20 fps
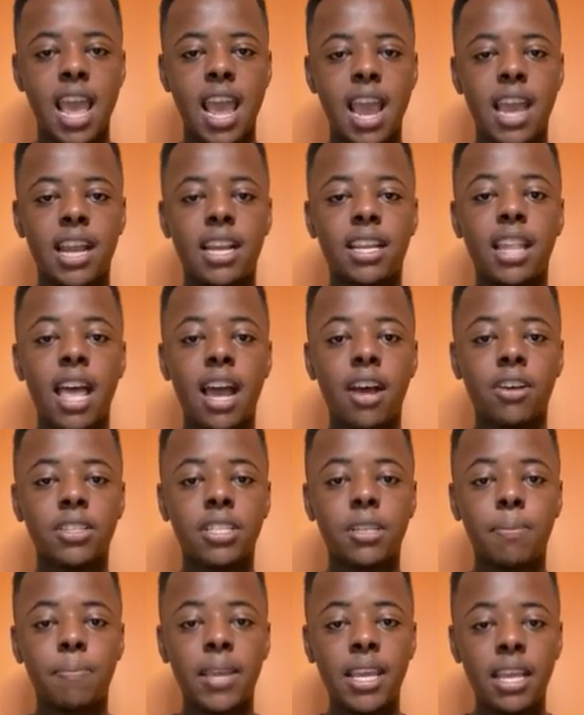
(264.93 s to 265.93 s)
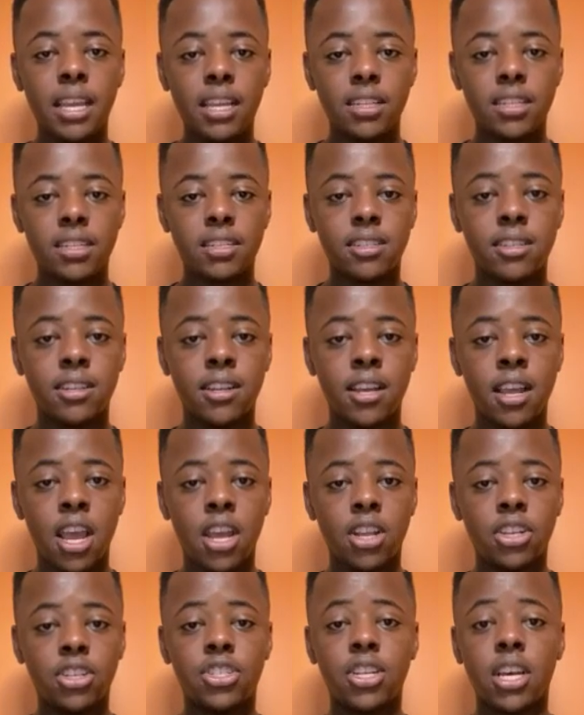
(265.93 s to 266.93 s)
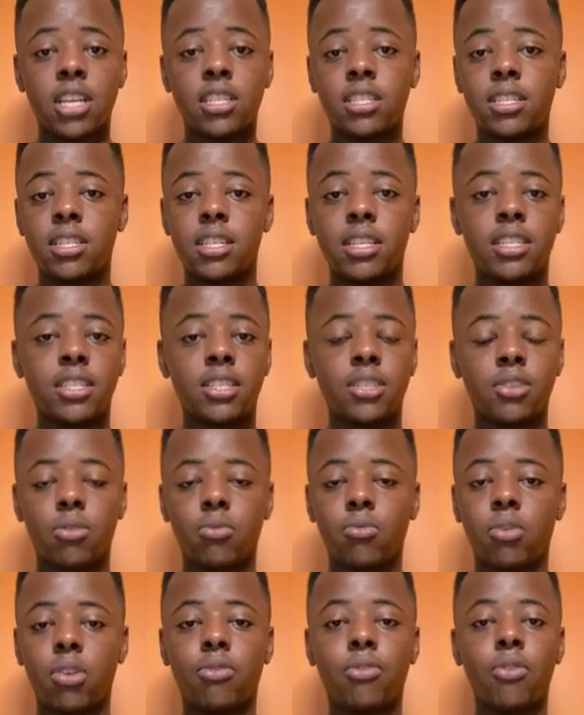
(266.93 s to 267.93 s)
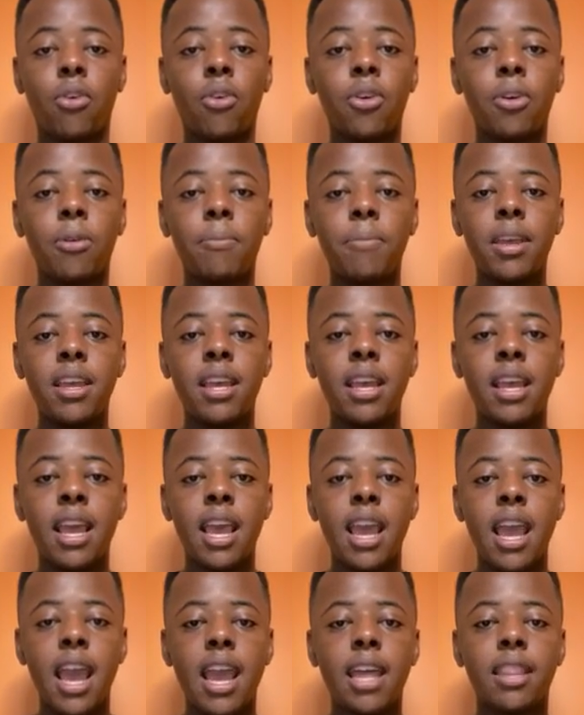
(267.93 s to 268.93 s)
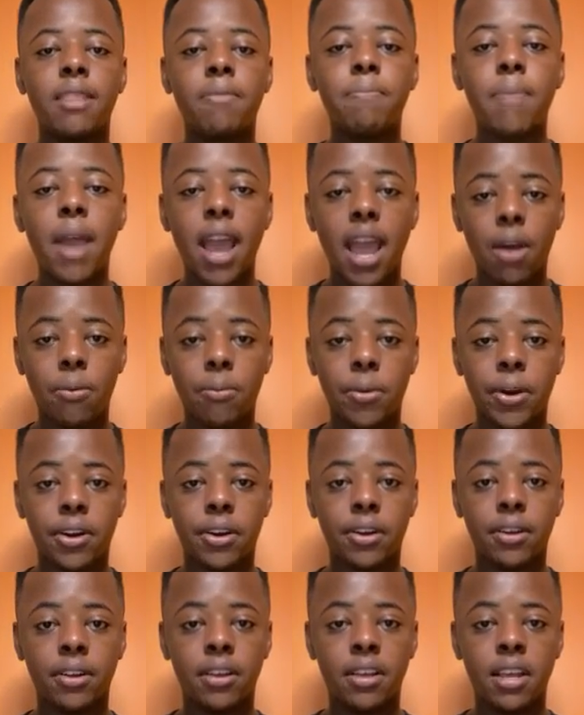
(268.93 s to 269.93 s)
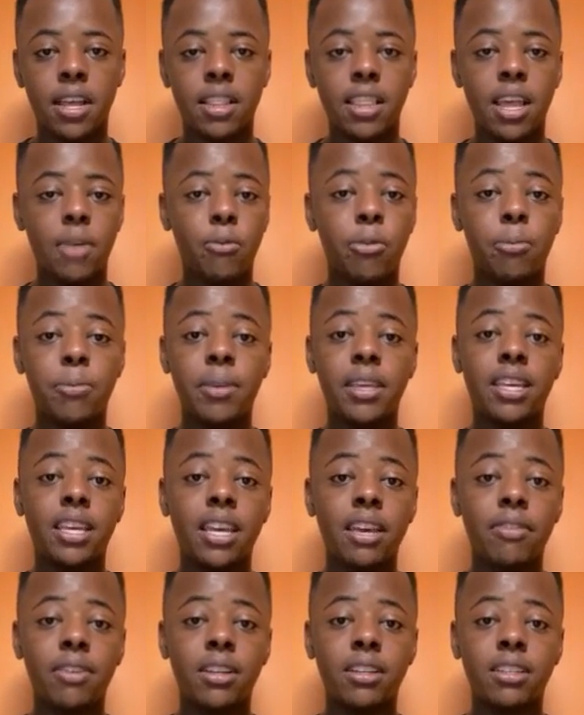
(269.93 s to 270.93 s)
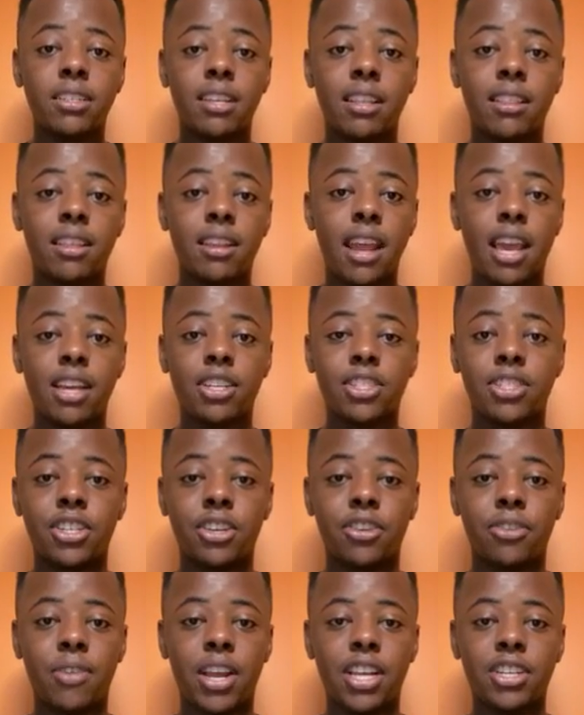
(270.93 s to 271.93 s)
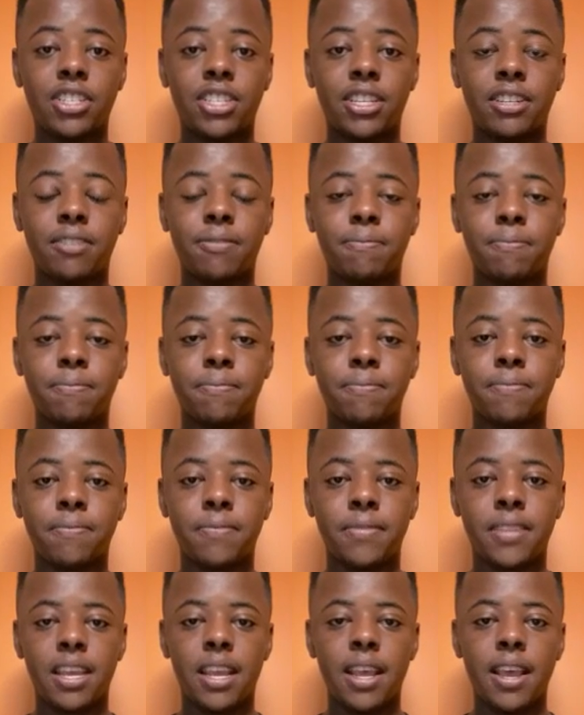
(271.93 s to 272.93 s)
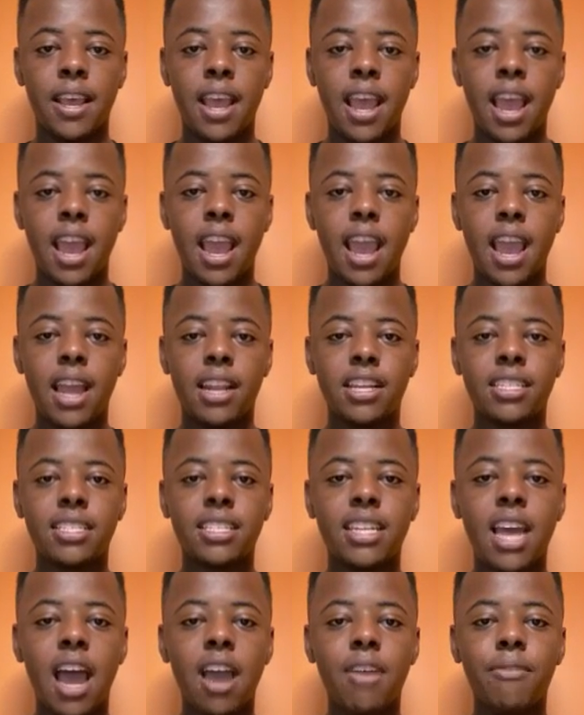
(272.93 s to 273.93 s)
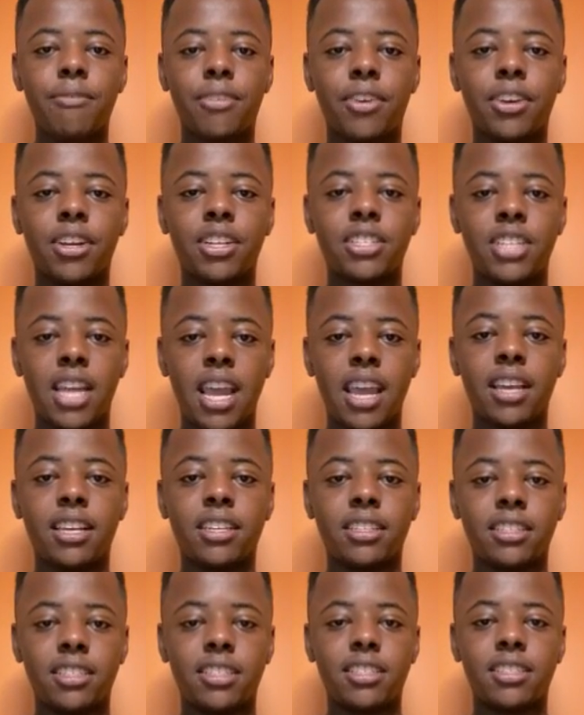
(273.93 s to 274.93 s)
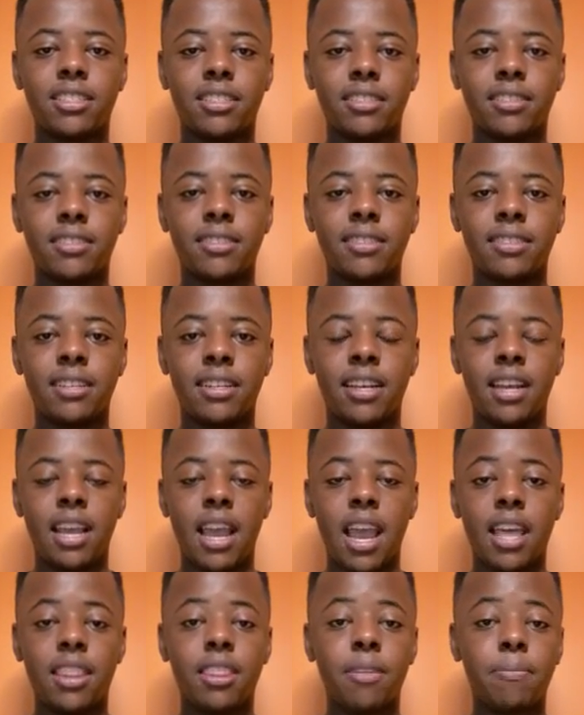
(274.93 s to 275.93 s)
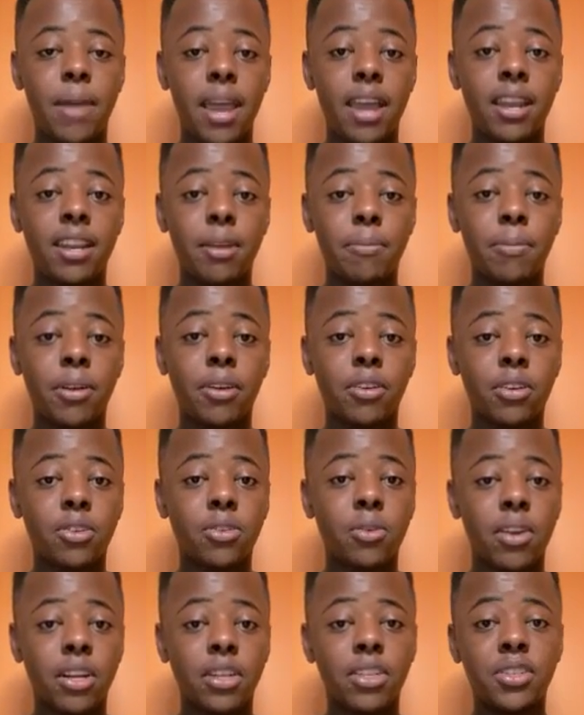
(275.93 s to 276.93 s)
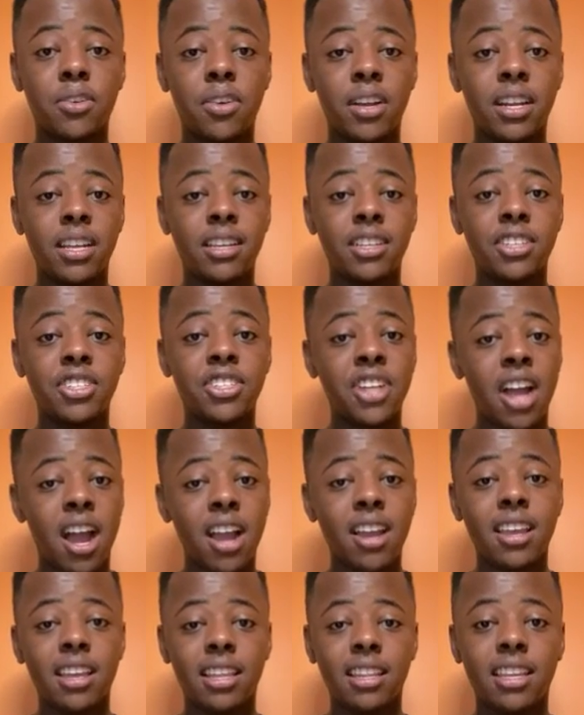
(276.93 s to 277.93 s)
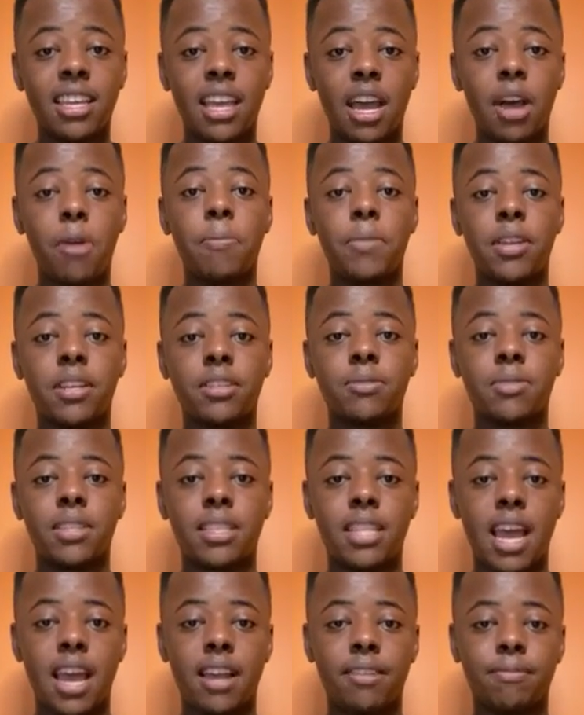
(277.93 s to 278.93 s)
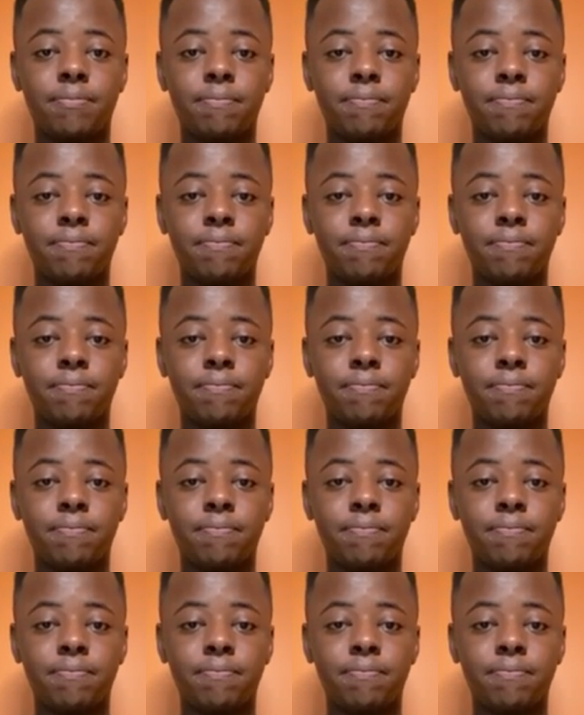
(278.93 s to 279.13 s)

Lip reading: It allows peace, justice, reform, and power that will be given to the next generation. It is time for a change, and the pandemic of 2020 shockingly helped us with that.